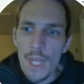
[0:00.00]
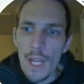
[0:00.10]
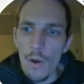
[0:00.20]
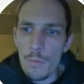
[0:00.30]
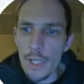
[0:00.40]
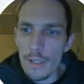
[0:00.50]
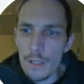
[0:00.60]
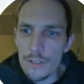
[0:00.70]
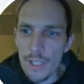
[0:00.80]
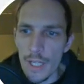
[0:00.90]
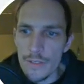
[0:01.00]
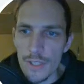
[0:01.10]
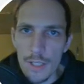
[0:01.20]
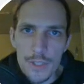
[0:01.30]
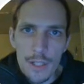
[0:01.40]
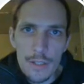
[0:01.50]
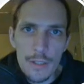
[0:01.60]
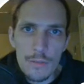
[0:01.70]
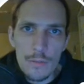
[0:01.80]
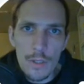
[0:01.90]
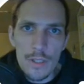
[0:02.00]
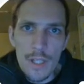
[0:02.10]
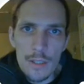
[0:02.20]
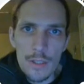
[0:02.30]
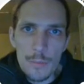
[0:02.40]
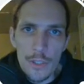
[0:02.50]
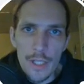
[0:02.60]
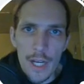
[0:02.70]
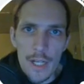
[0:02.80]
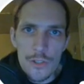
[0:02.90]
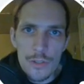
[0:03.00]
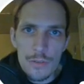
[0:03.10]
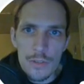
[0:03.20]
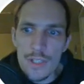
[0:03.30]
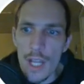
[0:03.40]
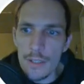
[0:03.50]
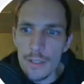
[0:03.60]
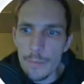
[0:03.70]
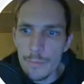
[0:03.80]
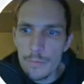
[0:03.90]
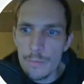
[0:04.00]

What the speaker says: oh my goodness, guys, I'm telling you, none of them are engaged. None of them.